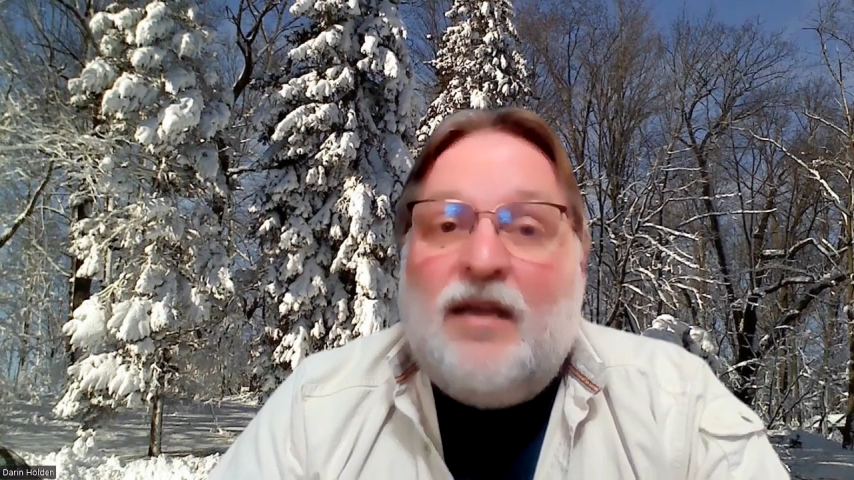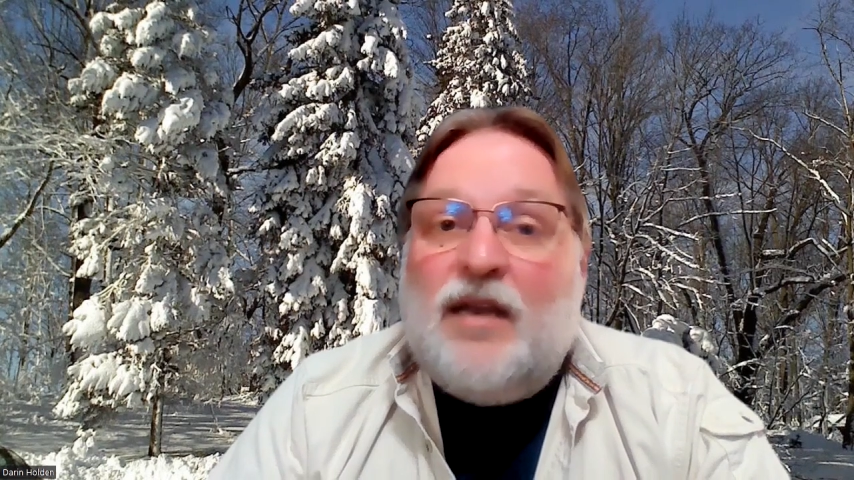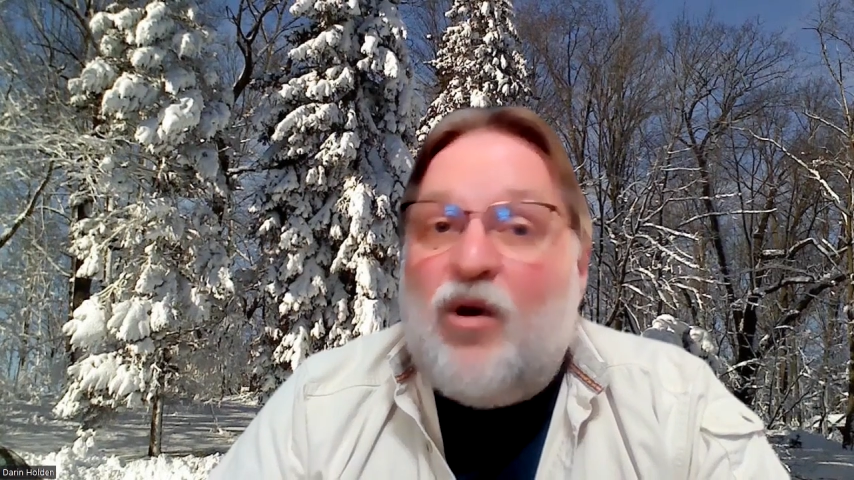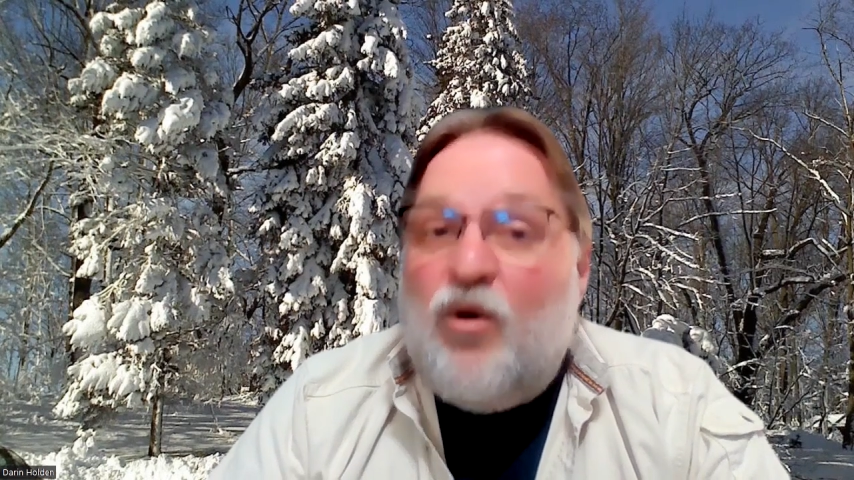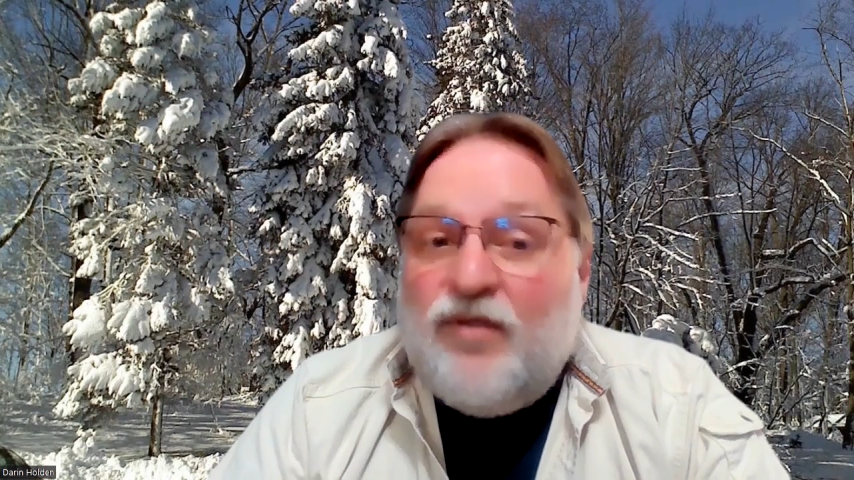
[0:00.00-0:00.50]

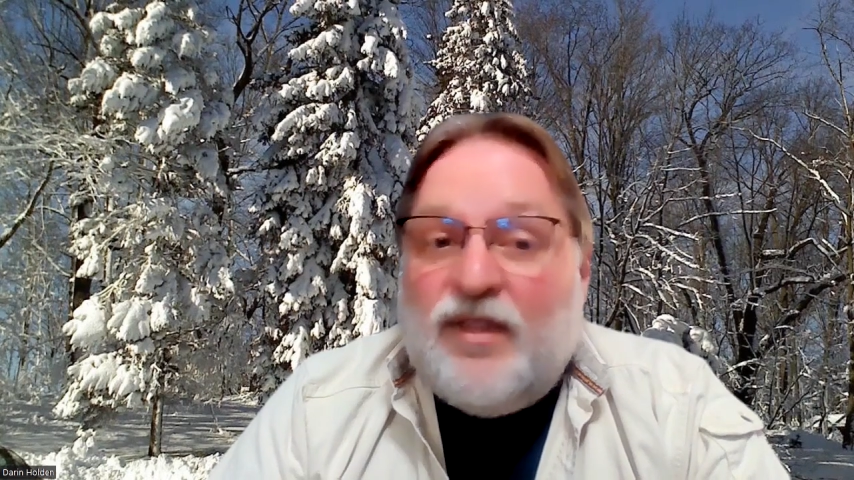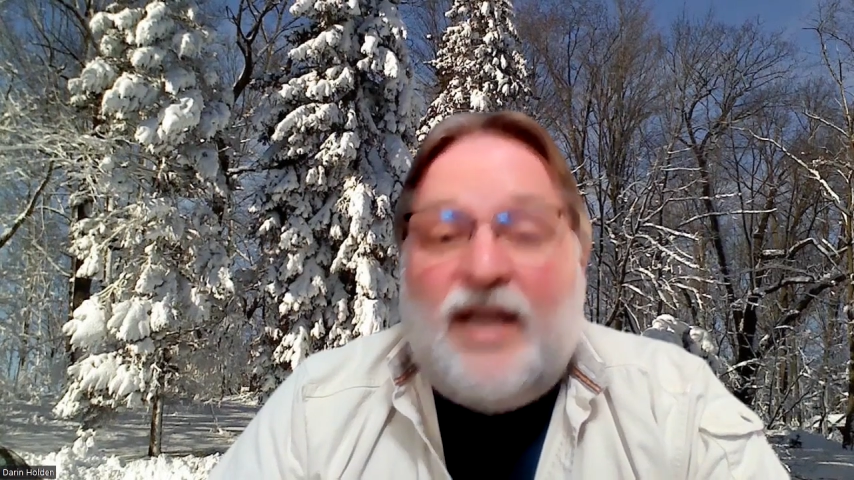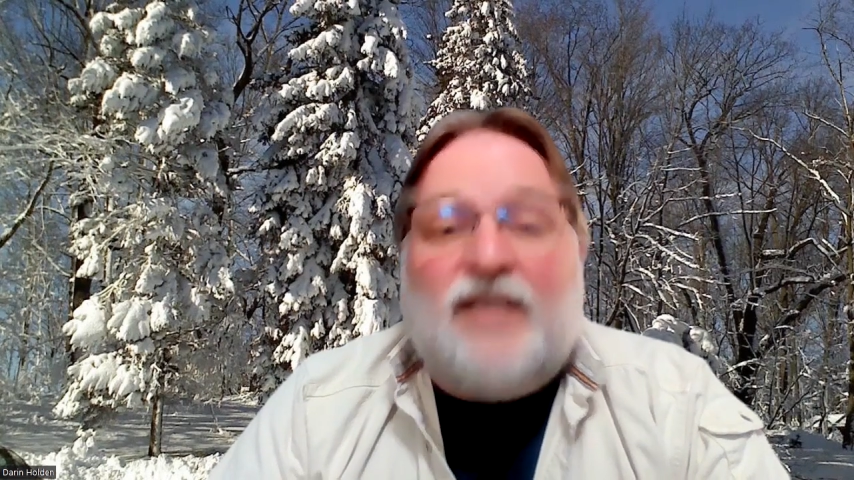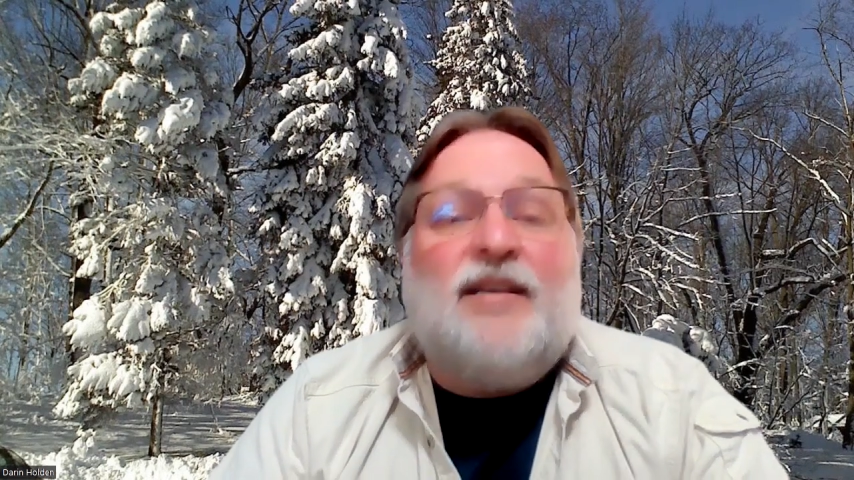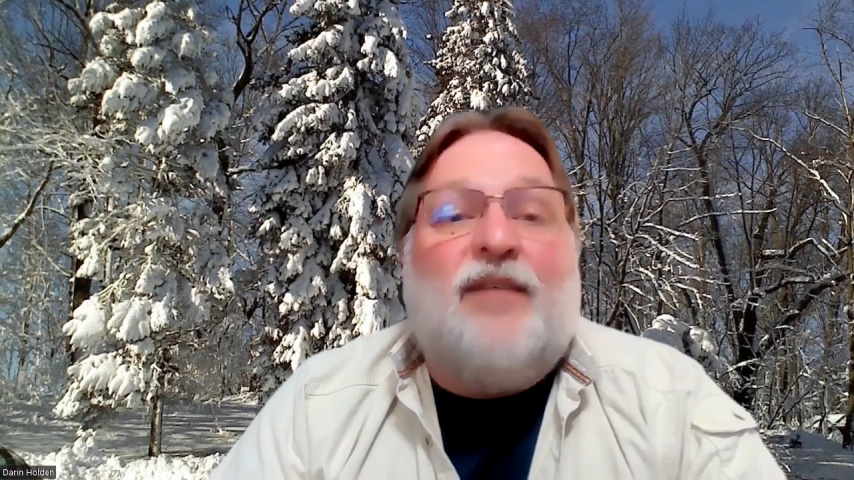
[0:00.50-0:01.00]
Now, over the
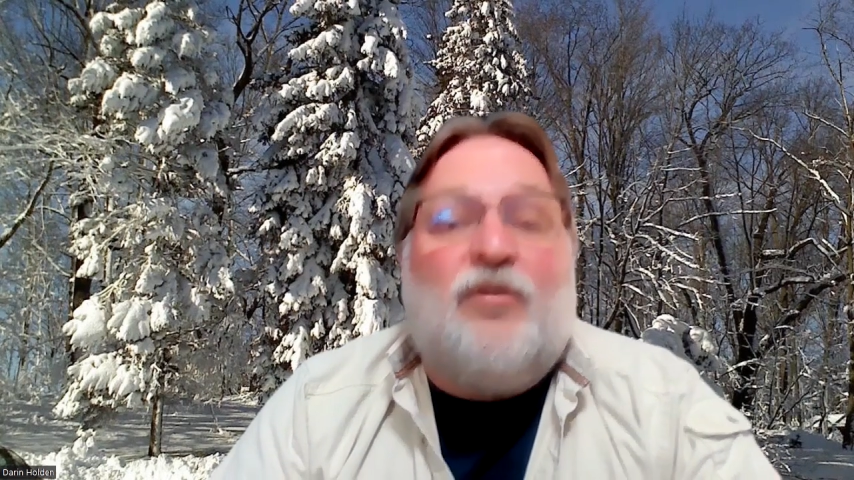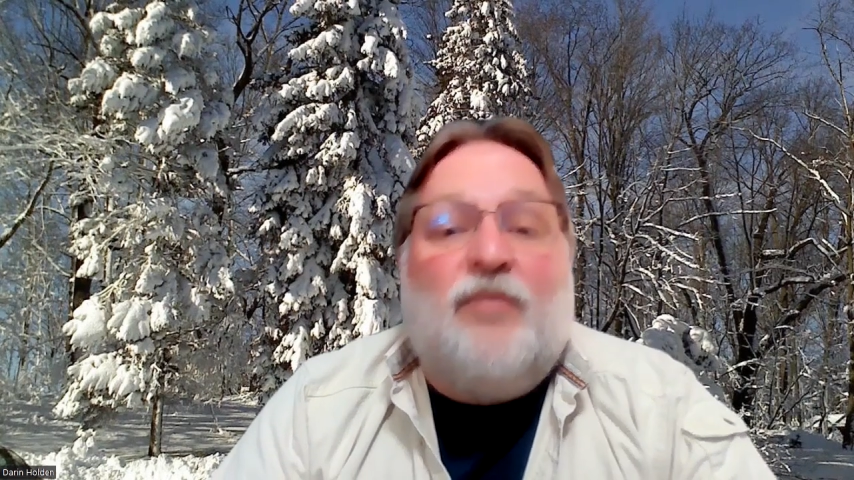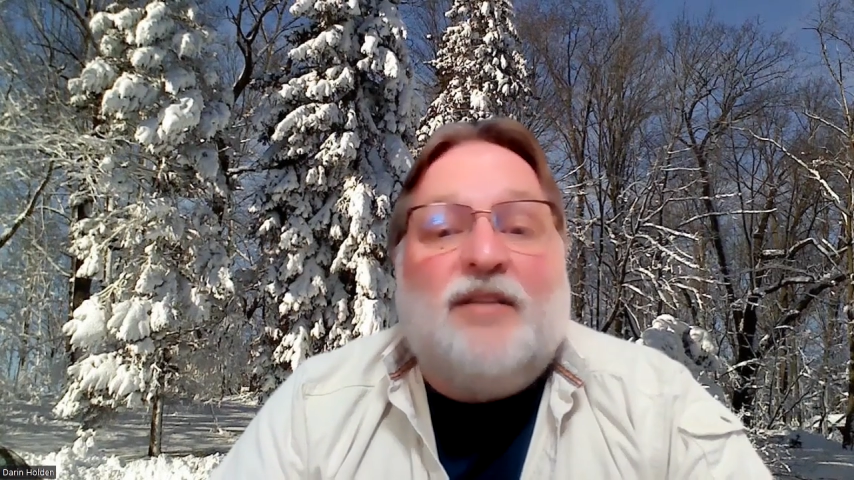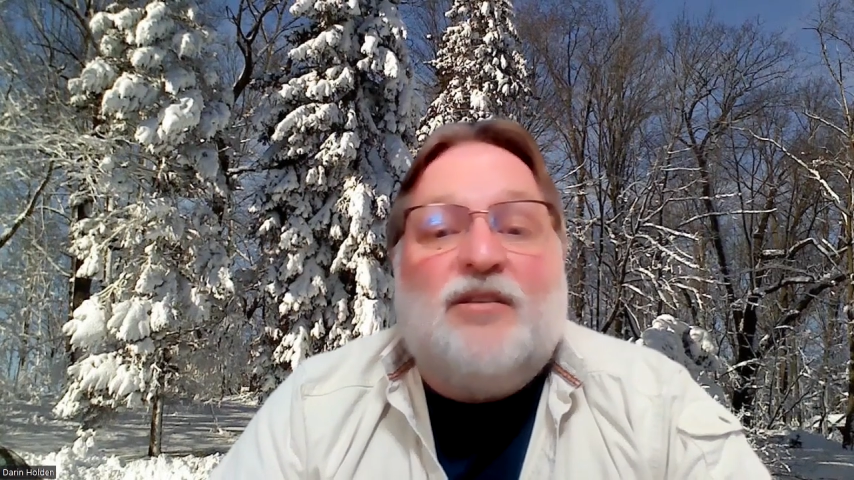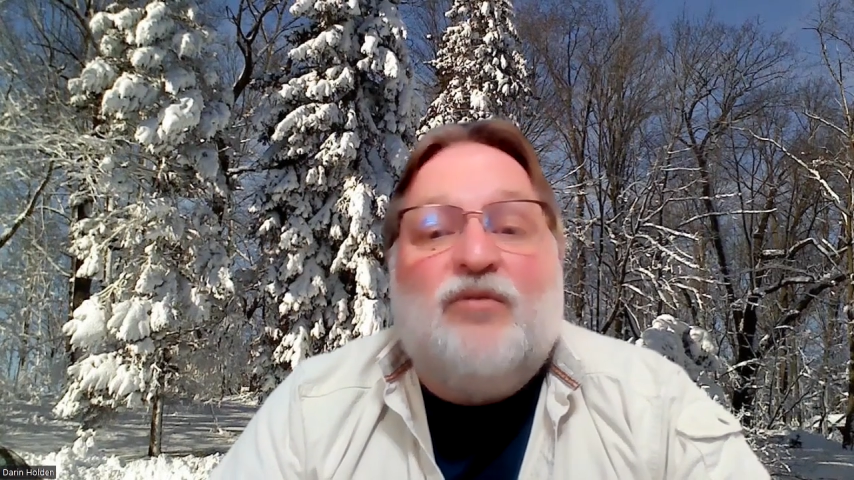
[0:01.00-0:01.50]
next several
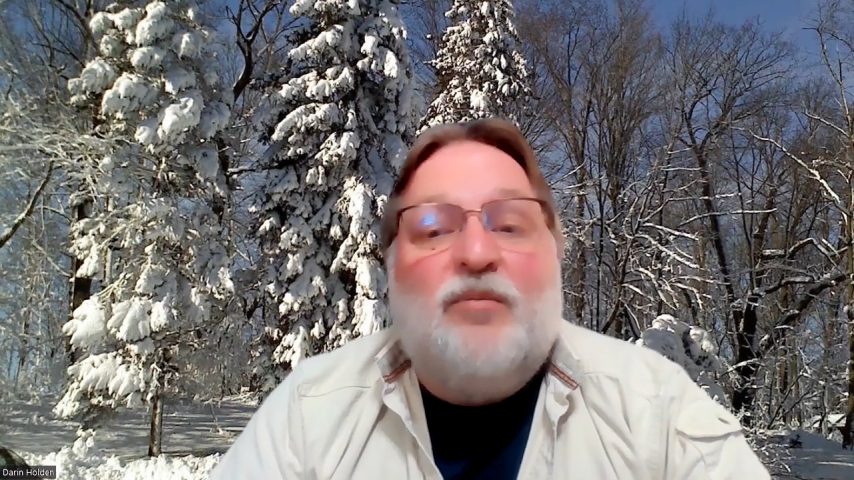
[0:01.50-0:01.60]
months,